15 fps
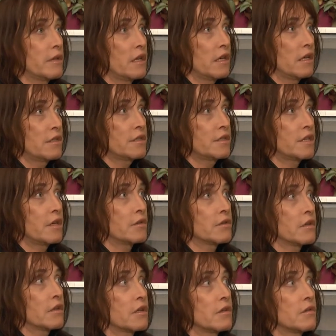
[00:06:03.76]
last year who was
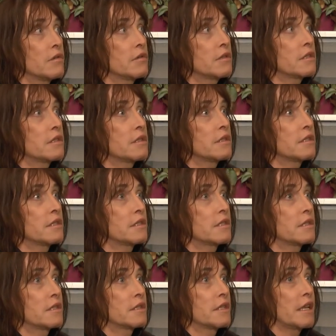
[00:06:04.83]
on a course, and
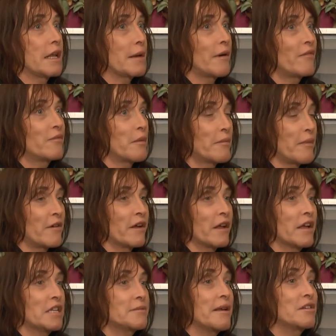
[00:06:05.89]
they'd come over from
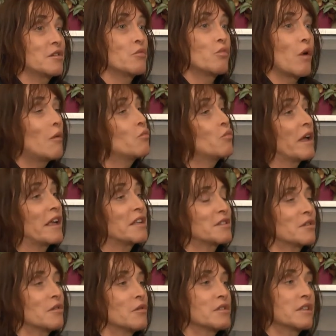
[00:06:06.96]
America expecting to do 1
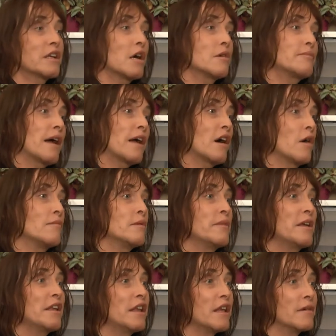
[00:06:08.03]
week's course and go back home a
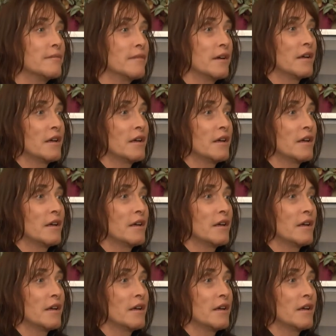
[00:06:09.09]
medium.